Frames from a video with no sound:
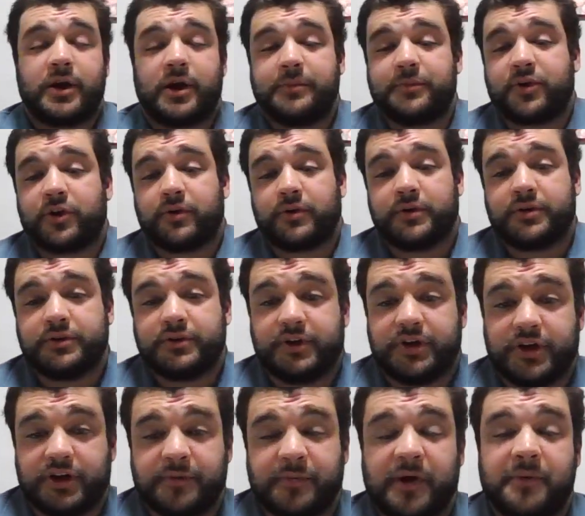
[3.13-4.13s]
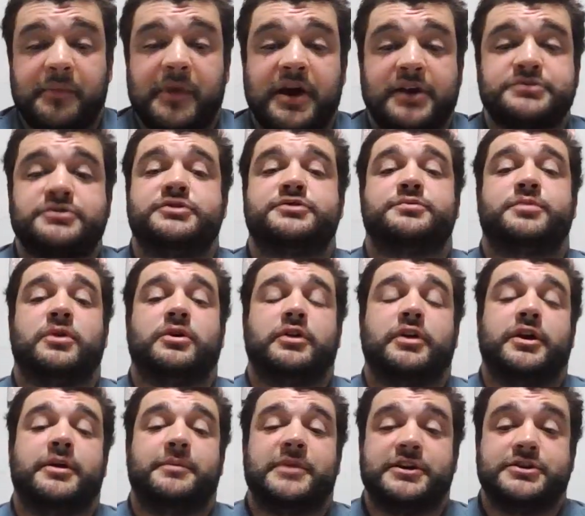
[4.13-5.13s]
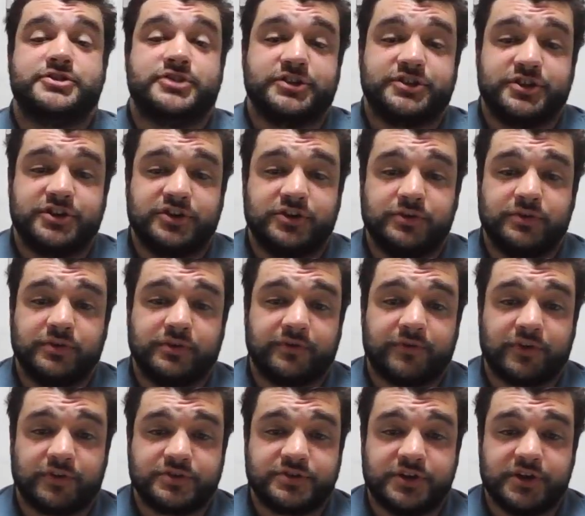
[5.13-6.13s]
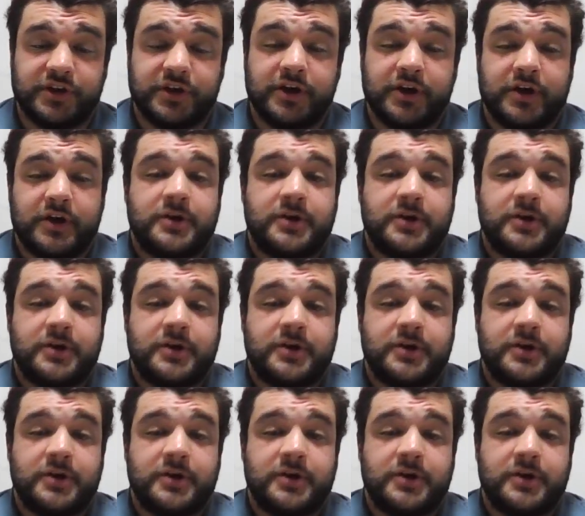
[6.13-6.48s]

I'm currently in my master's program at GCU University,